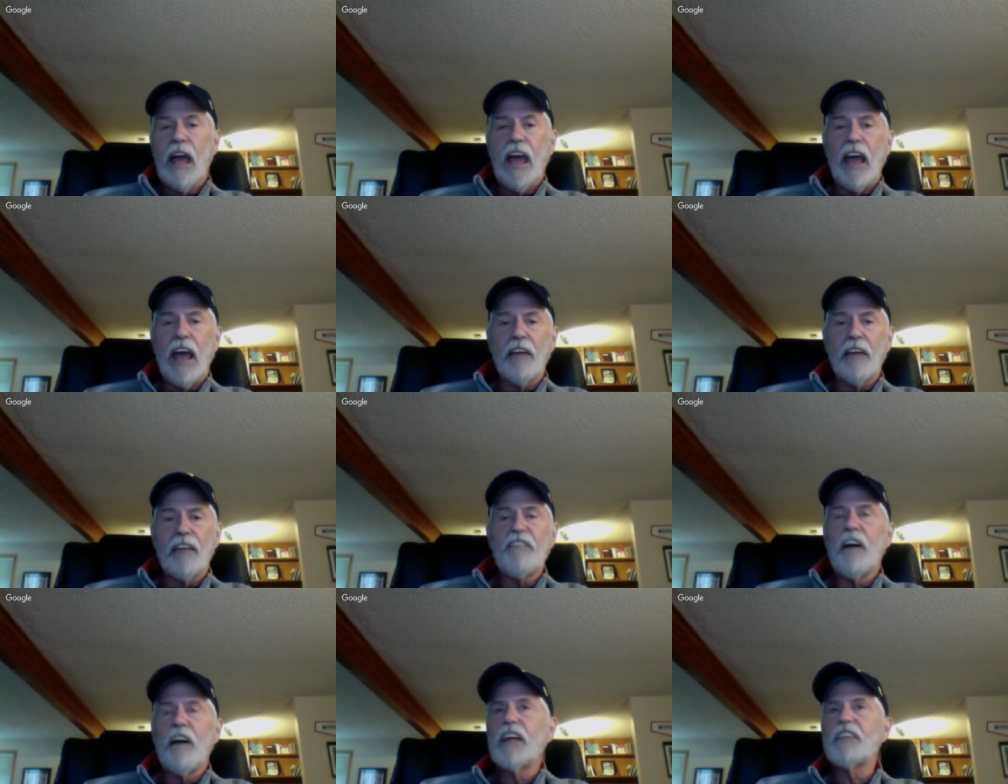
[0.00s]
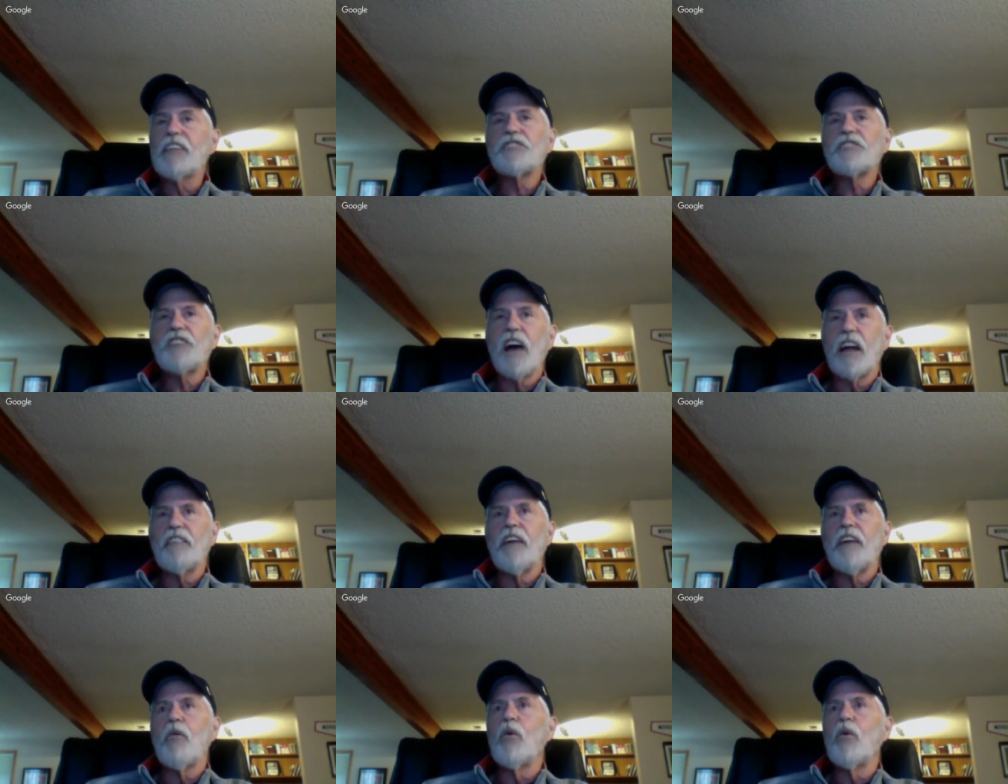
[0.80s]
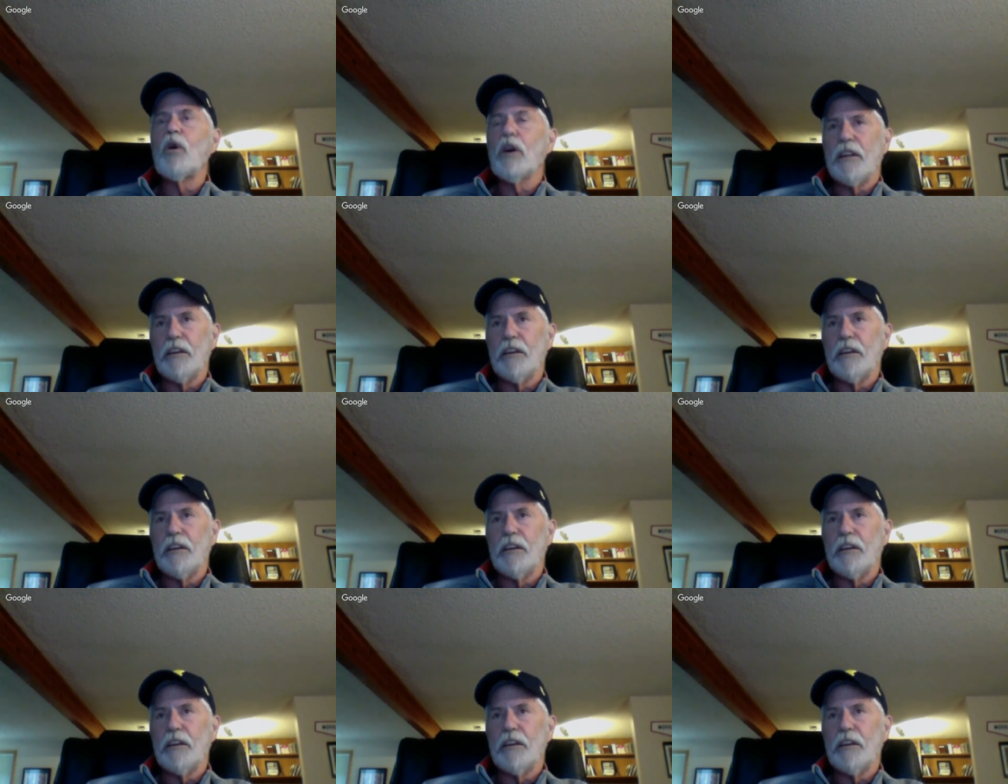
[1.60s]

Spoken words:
And they finally decided they would.